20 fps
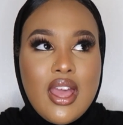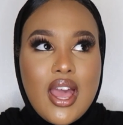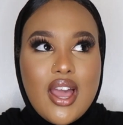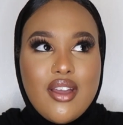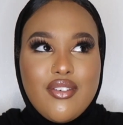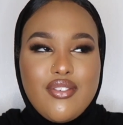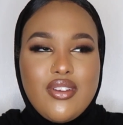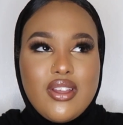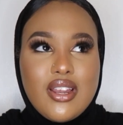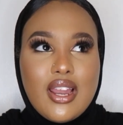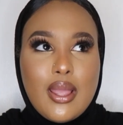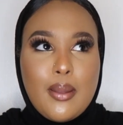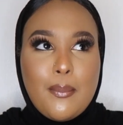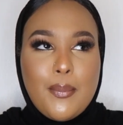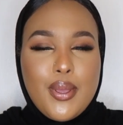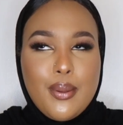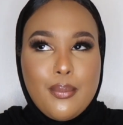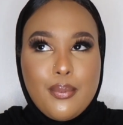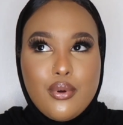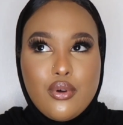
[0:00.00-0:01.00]
I feel like
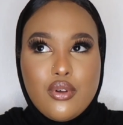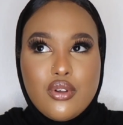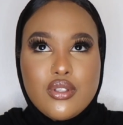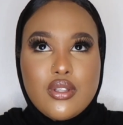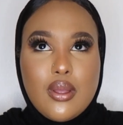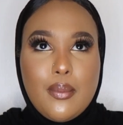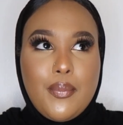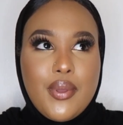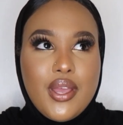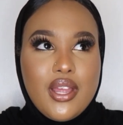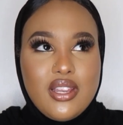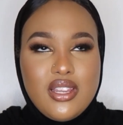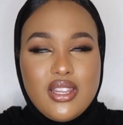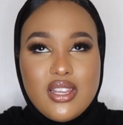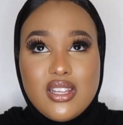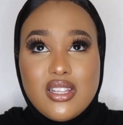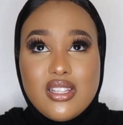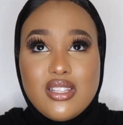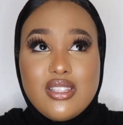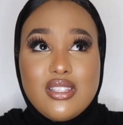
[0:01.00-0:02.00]
people's
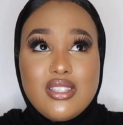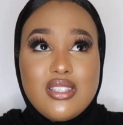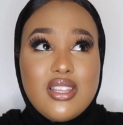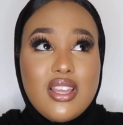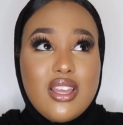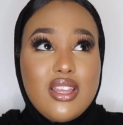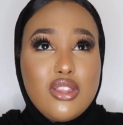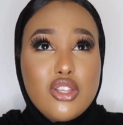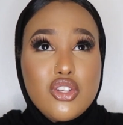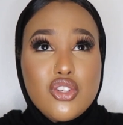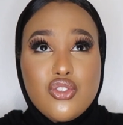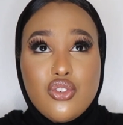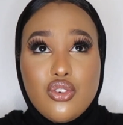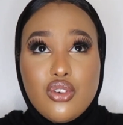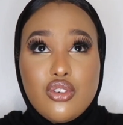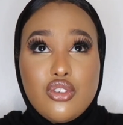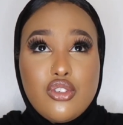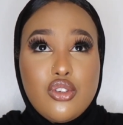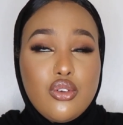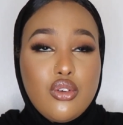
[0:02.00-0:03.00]
opinions and the
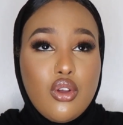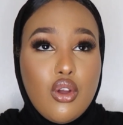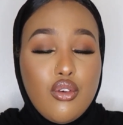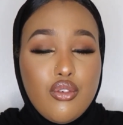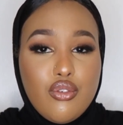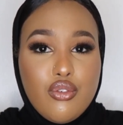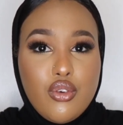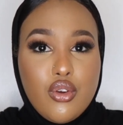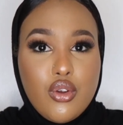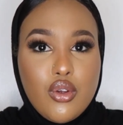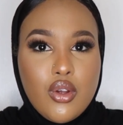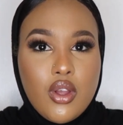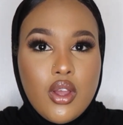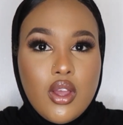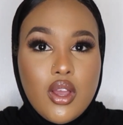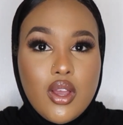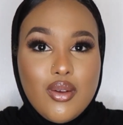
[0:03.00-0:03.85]
struggles you go through